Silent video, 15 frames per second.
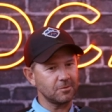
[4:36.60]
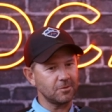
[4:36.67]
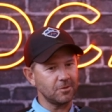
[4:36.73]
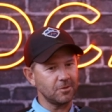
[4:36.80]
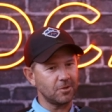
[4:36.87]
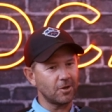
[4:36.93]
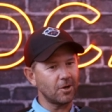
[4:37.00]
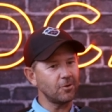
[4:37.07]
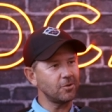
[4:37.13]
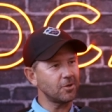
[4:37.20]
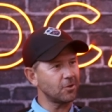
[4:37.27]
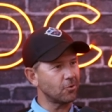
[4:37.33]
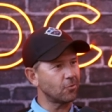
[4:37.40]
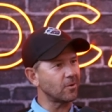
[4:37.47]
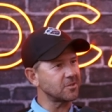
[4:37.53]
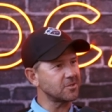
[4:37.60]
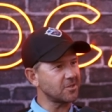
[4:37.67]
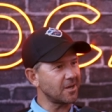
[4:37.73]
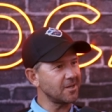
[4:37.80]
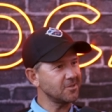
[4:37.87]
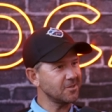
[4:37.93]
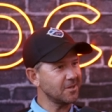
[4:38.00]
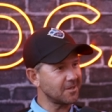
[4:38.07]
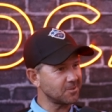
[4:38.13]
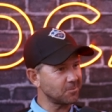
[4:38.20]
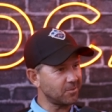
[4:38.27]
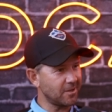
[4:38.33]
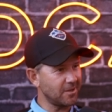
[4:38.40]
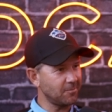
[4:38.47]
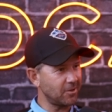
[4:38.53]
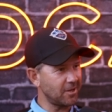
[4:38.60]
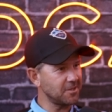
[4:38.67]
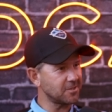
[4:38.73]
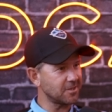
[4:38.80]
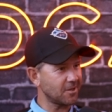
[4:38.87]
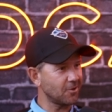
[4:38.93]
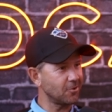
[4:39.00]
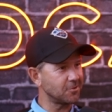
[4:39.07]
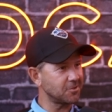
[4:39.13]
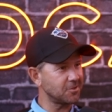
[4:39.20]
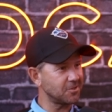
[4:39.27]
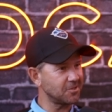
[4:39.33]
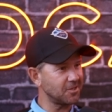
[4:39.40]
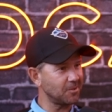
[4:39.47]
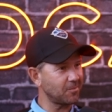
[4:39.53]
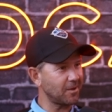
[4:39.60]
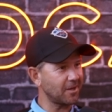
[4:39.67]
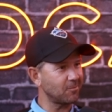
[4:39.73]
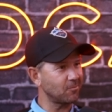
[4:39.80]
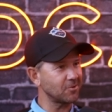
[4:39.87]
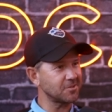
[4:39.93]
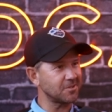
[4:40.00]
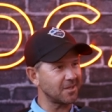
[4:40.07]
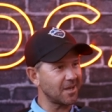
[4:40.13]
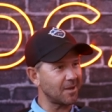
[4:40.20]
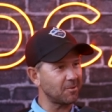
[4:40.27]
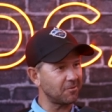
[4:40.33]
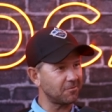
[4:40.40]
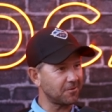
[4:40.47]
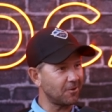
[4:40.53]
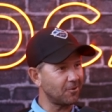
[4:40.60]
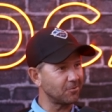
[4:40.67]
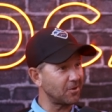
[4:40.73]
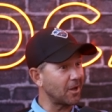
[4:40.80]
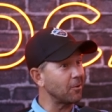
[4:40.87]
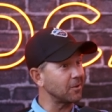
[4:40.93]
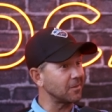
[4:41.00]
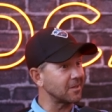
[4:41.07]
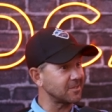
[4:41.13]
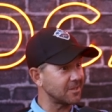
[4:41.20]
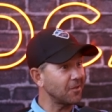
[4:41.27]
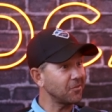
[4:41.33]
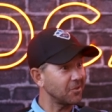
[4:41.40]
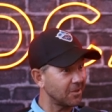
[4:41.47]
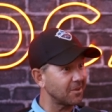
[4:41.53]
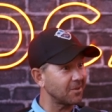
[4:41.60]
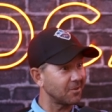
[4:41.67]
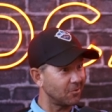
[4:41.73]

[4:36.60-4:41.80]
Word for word: you know you can always change it as a player, but as a coach and you're sitting back and watching the game unfold, knowing there's nothing you can